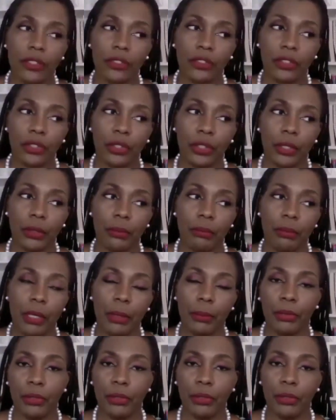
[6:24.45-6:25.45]
your
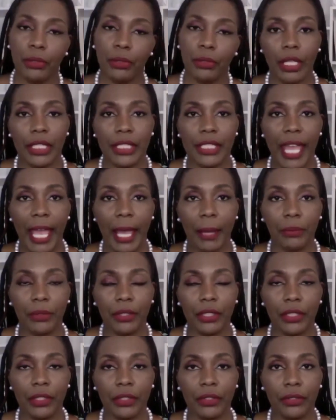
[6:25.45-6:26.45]
members
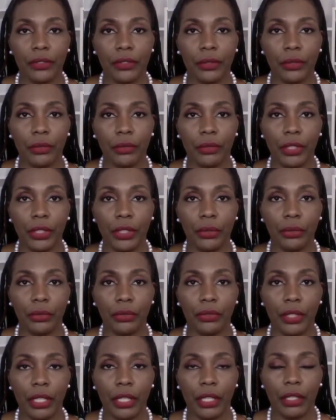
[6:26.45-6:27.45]
adapted to the
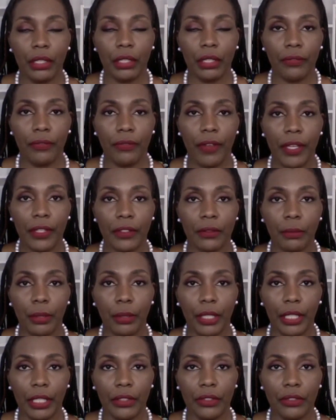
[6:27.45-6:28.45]
use of
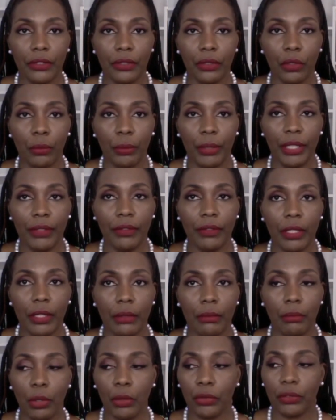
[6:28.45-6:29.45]
Facebook and Zoom,
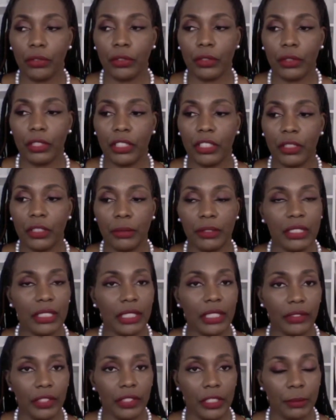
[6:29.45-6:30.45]
even
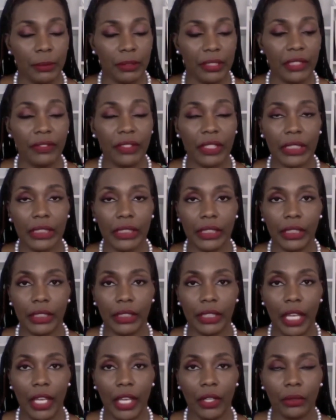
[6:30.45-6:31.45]
specifically
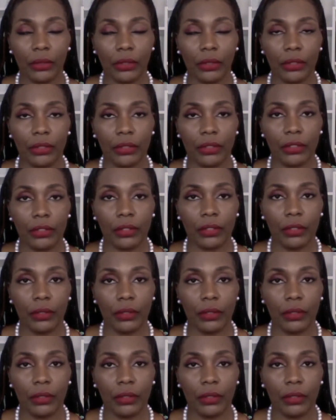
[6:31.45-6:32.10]
the elders?